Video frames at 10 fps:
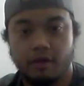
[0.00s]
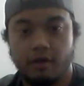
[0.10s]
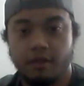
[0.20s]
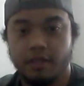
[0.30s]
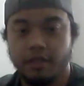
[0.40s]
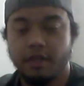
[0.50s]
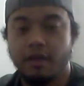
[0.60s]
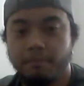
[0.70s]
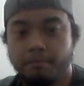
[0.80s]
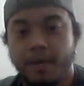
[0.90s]
called the
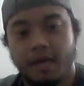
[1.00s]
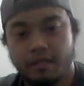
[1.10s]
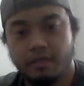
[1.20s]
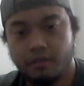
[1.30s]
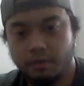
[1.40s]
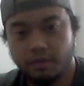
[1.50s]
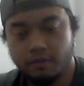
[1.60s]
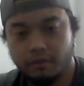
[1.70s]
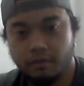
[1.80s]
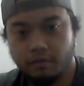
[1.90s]
Pentateuch.
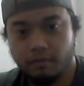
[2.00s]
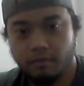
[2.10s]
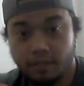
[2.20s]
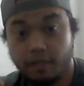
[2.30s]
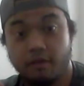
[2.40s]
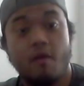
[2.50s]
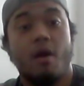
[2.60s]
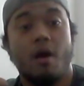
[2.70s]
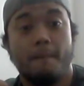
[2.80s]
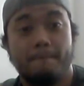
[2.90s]
Say it
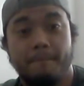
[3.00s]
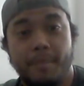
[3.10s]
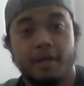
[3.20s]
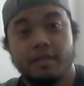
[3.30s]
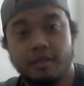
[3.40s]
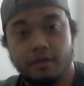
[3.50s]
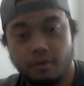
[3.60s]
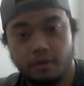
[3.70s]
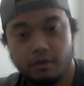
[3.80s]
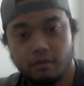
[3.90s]
Pentateuch.